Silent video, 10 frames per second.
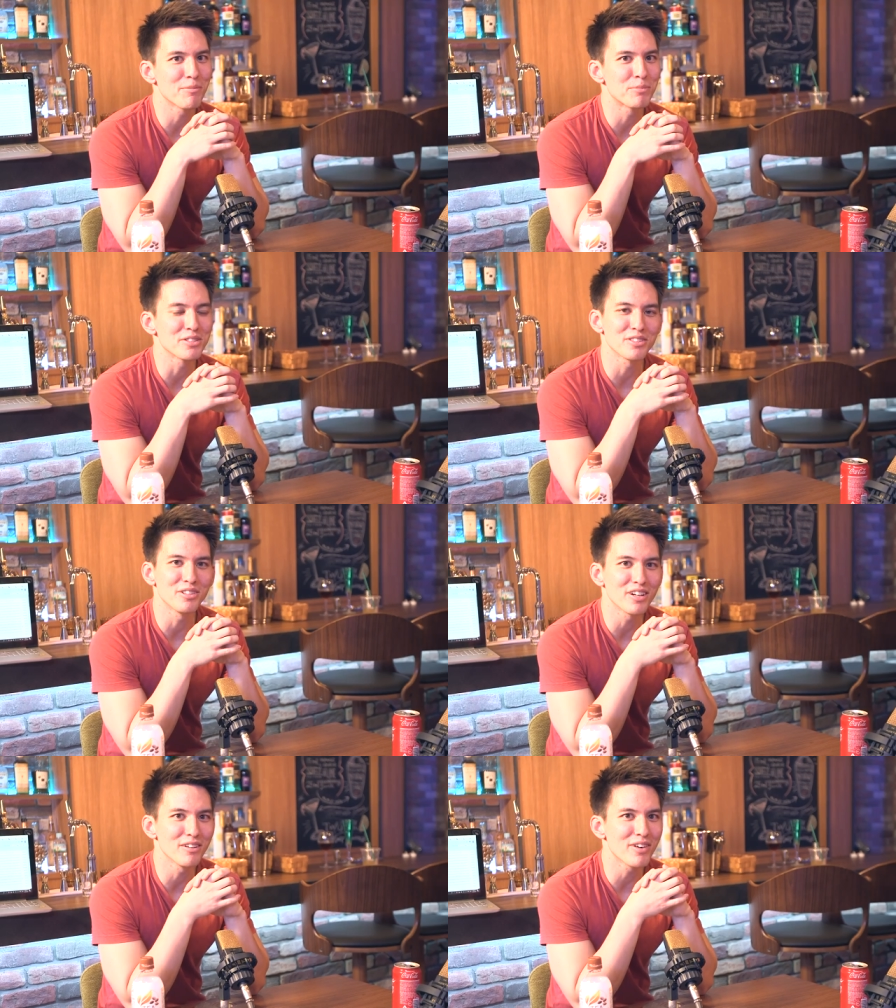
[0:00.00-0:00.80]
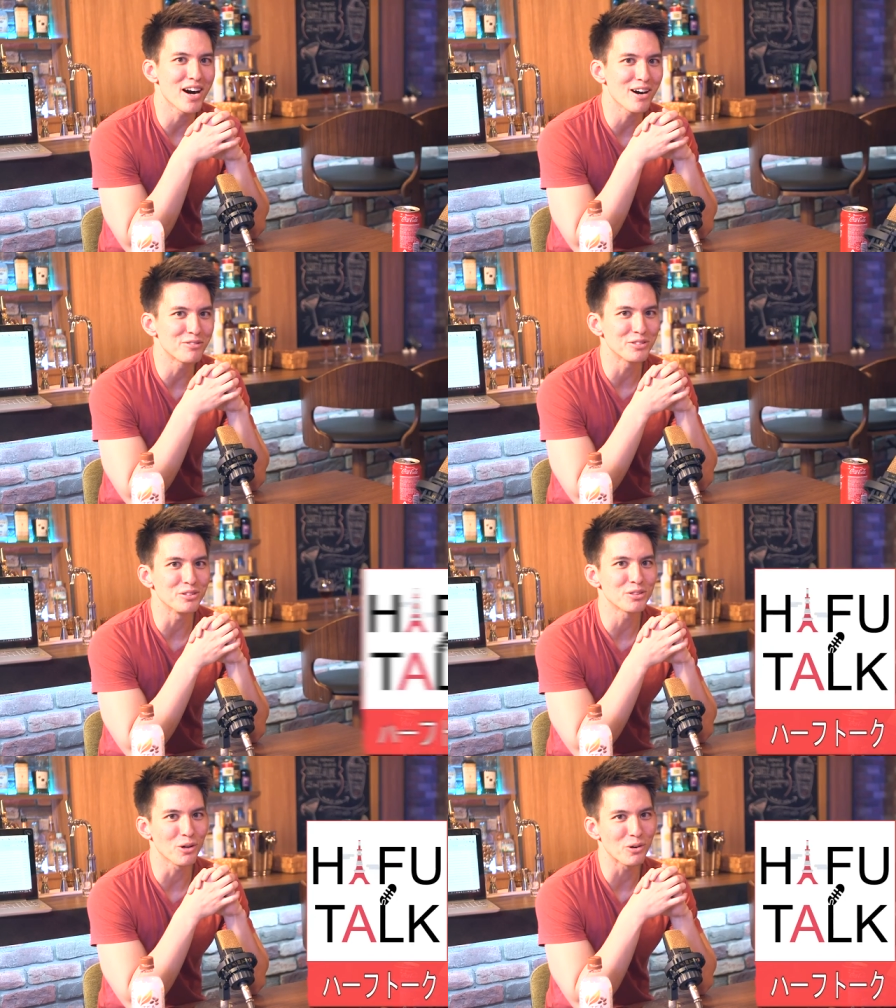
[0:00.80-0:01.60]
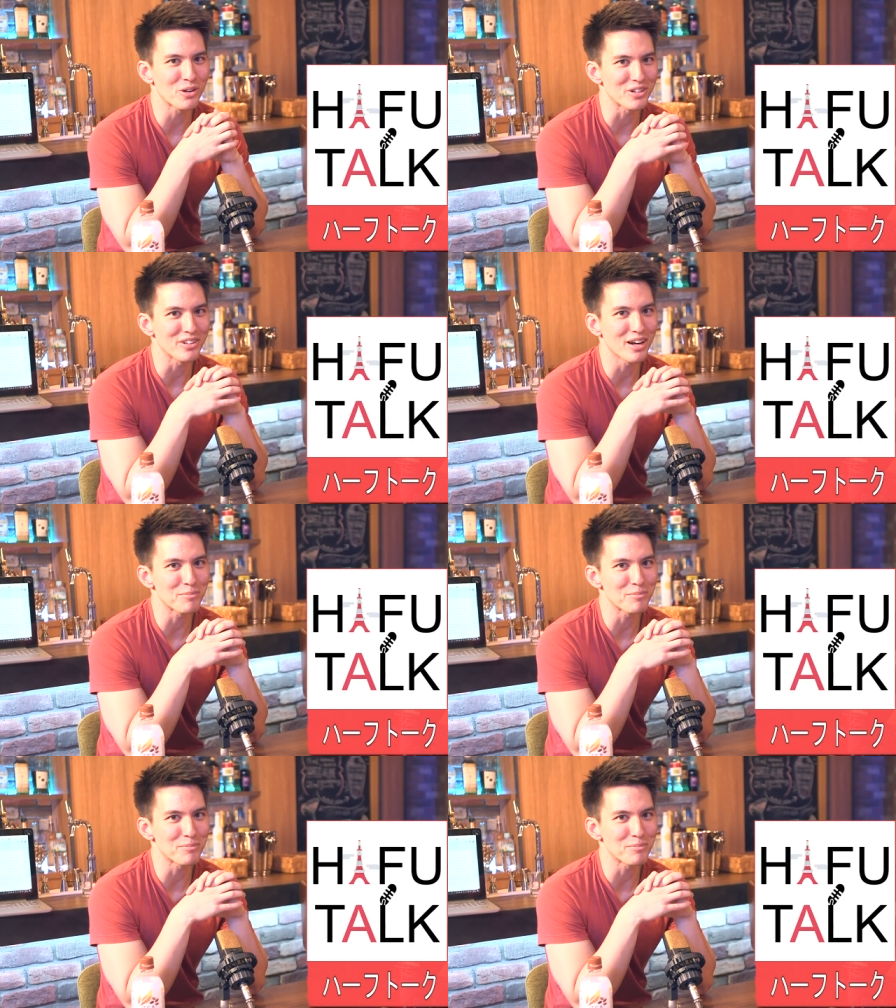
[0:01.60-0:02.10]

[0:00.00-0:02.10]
episode of Hafu Toku.